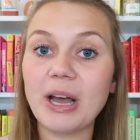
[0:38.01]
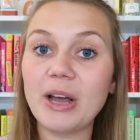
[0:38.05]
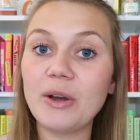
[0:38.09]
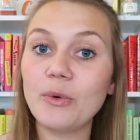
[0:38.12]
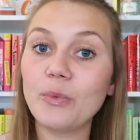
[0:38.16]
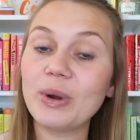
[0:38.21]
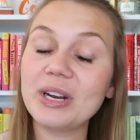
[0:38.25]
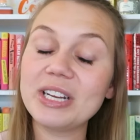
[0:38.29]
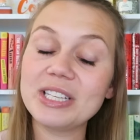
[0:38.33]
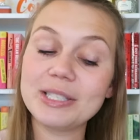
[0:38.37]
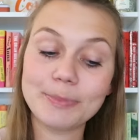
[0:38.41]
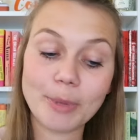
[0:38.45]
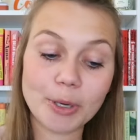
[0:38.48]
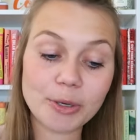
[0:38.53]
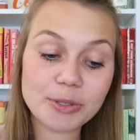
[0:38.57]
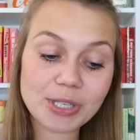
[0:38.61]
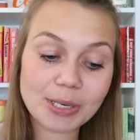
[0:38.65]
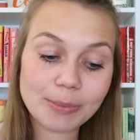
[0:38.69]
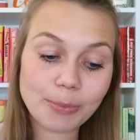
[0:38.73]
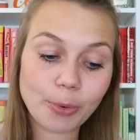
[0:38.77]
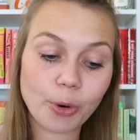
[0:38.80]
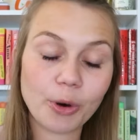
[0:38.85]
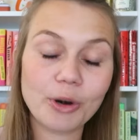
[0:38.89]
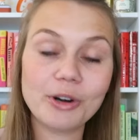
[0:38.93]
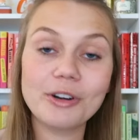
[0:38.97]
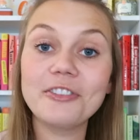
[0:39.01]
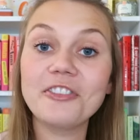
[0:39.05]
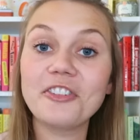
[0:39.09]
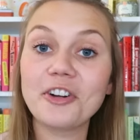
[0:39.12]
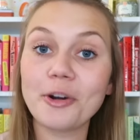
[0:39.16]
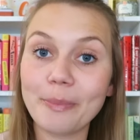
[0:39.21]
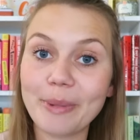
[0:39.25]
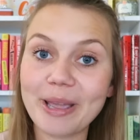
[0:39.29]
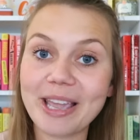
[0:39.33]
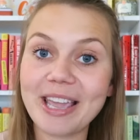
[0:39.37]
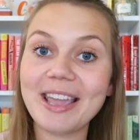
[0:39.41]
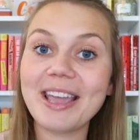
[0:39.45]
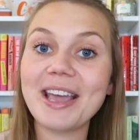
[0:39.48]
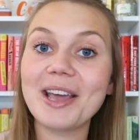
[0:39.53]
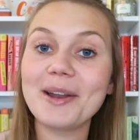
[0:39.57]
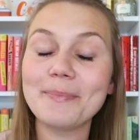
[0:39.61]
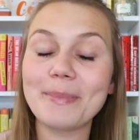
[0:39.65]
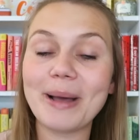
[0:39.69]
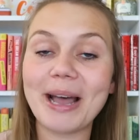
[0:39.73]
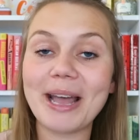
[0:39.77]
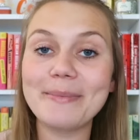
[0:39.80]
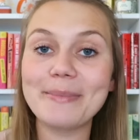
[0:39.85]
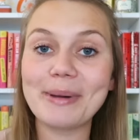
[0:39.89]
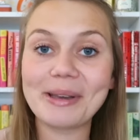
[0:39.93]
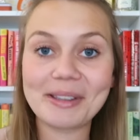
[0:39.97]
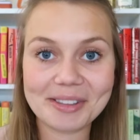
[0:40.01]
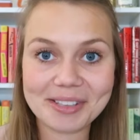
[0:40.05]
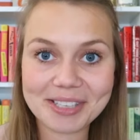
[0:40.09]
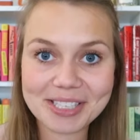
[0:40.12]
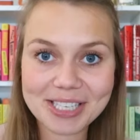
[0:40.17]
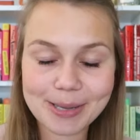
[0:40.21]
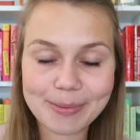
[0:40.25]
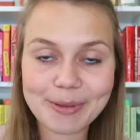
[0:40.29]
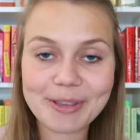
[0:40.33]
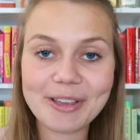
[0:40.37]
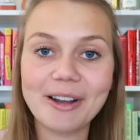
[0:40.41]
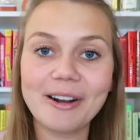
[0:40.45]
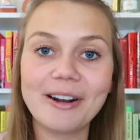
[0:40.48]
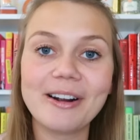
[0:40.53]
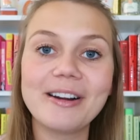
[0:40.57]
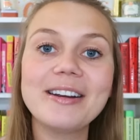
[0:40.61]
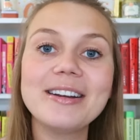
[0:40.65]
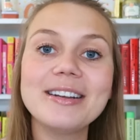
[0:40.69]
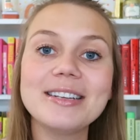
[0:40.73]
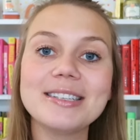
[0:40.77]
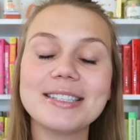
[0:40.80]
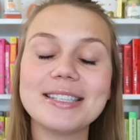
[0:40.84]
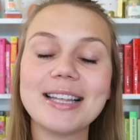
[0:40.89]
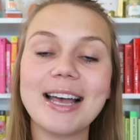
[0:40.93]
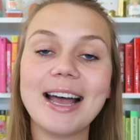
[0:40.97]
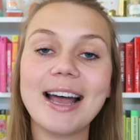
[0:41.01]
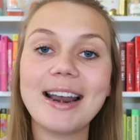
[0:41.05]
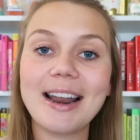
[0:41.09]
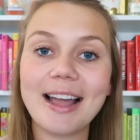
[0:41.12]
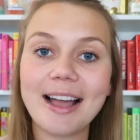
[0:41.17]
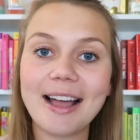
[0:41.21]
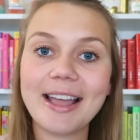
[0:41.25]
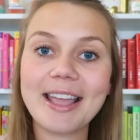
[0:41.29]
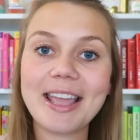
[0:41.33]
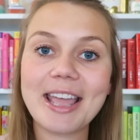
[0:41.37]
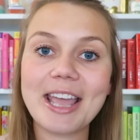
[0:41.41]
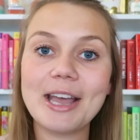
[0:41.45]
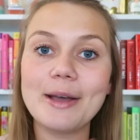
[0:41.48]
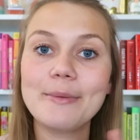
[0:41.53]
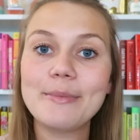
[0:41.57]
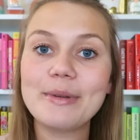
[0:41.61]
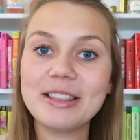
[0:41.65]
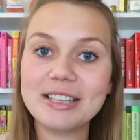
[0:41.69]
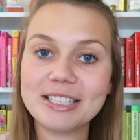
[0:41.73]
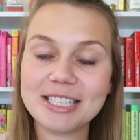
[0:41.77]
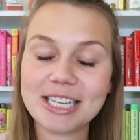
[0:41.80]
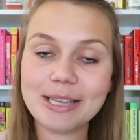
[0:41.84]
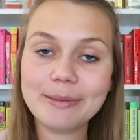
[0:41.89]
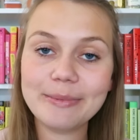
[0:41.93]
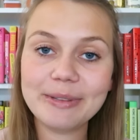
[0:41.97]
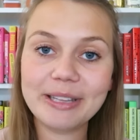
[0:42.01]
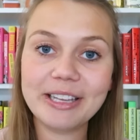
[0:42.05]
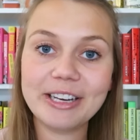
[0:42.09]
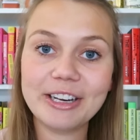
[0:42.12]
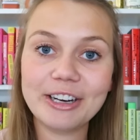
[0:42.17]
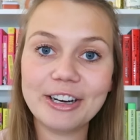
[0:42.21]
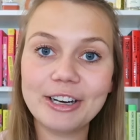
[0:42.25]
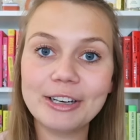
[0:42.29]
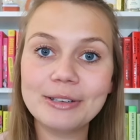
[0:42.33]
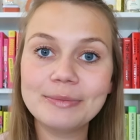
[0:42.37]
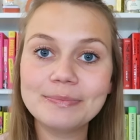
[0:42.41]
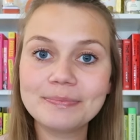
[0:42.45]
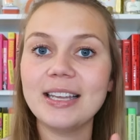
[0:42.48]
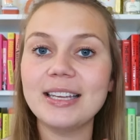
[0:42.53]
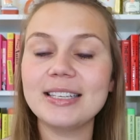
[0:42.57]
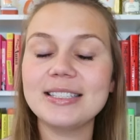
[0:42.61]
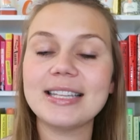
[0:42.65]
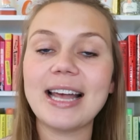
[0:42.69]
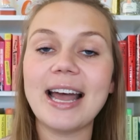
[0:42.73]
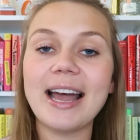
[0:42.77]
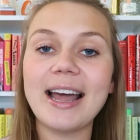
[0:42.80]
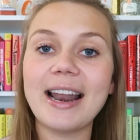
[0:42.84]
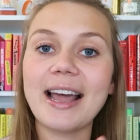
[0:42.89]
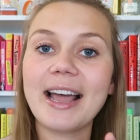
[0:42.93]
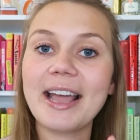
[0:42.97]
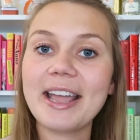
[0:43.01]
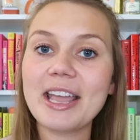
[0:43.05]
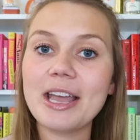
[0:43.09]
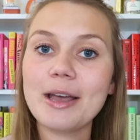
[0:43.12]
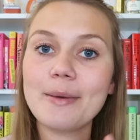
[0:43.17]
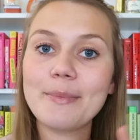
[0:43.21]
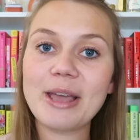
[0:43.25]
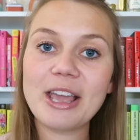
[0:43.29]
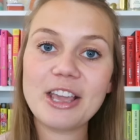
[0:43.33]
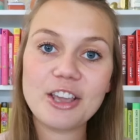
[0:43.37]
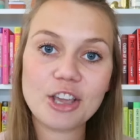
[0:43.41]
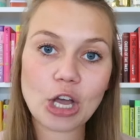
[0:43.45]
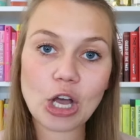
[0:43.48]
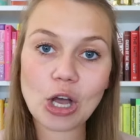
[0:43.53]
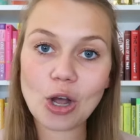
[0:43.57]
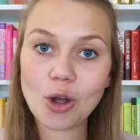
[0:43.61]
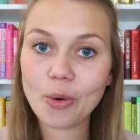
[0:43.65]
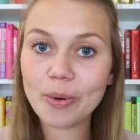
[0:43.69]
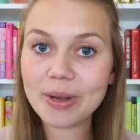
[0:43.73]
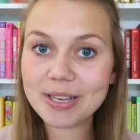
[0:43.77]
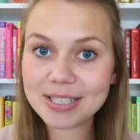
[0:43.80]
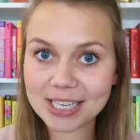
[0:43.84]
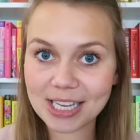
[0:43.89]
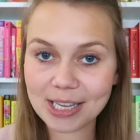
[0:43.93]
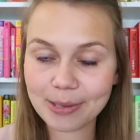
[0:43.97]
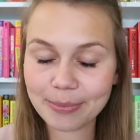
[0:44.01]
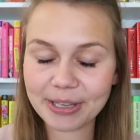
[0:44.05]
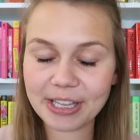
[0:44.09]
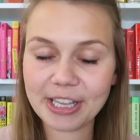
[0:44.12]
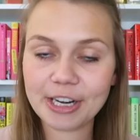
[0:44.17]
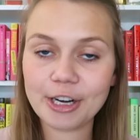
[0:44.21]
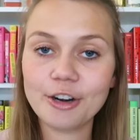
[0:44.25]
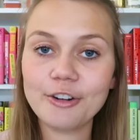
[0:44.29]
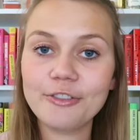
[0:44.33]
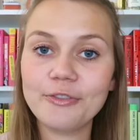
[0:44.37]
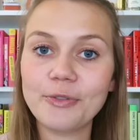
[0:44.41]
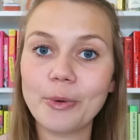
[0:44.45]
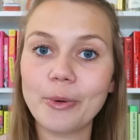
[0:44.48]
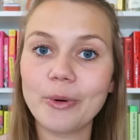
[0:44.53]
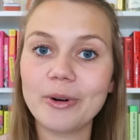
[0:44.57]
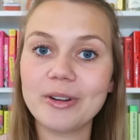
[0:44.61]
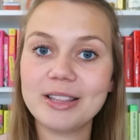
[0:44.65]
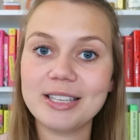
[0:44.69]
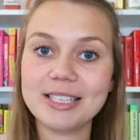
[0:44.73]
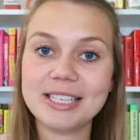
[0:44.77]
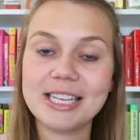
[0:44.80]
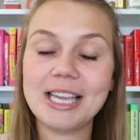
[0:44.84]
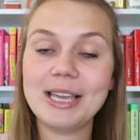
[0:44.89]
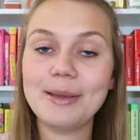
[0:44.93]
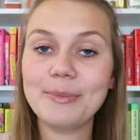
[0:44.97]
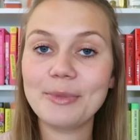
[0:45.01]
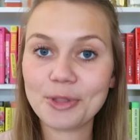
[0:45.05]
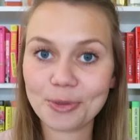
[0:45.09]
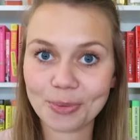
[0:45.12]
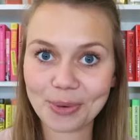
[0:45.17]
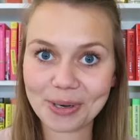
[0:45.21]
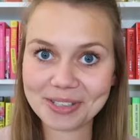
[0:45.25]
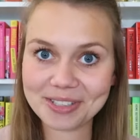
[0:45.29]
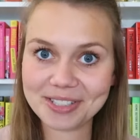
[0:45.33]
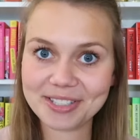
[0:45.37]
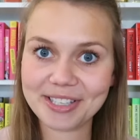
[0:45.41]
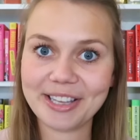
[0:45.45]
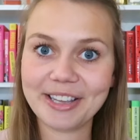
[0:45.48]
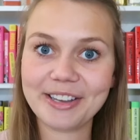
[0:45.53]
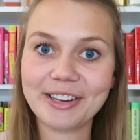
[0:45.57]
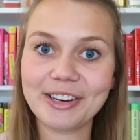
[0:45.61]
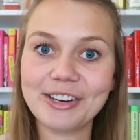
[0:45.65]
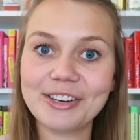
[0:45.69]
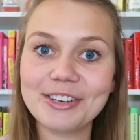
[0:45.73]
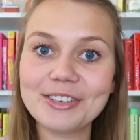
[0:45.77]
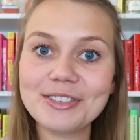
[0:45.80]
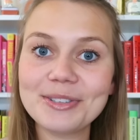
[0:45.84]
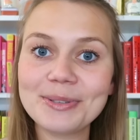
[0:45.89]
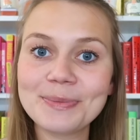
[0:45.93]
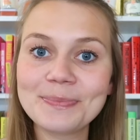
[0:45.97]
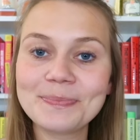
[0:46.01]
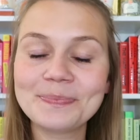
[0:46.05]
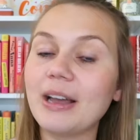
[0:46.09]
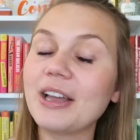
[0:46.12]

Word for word: but what is most important for me and my monthly TBR is that I am the team leader, is that I am a co-team leader for the team Thrill Seekers.